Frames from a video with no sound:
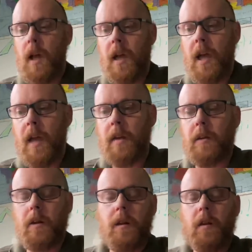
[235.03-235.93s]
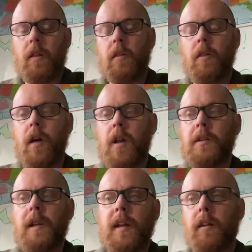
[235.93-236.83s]
and a
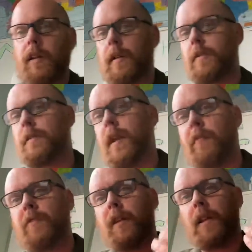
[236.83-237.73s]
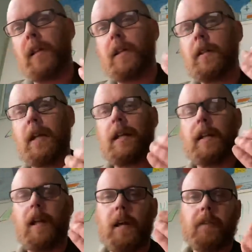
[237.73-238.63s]
needle is definitely
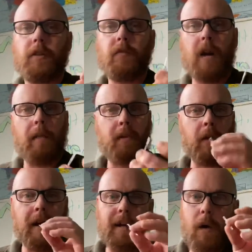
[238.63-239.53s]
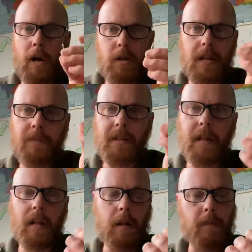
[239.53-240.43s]
needed in survival. Now, I know I always have a
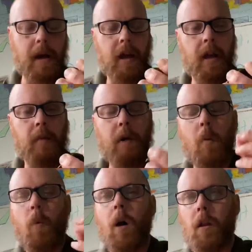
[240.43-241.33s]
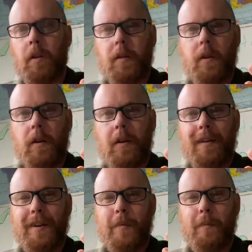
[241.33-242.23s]
needle in my in my wallet,
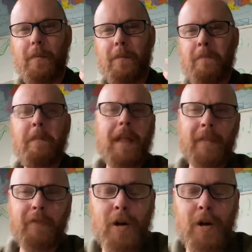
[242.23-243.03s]
mainly for a